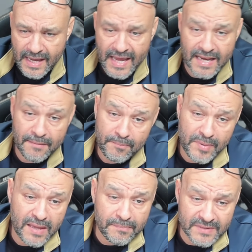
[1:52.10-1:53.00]
And it
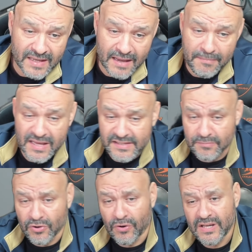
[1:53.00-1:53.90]
beeped, it made
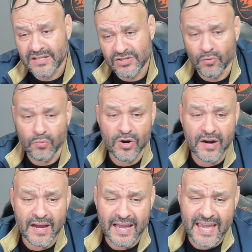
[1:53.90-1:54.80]
some noise, so
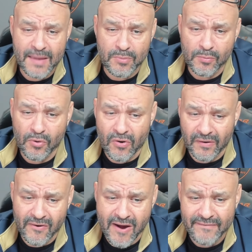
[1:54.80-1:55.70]
we're capable
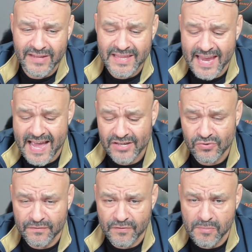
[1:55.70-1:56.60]
of grabbing the
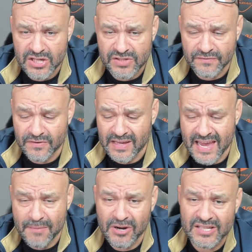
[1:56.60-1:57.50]
actual information from the
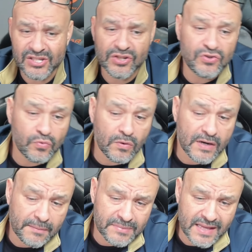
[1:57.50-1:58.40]
camera. It's going to do an
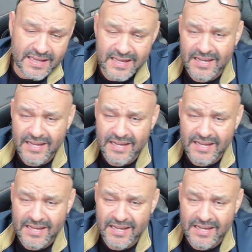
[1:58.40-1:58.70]
update.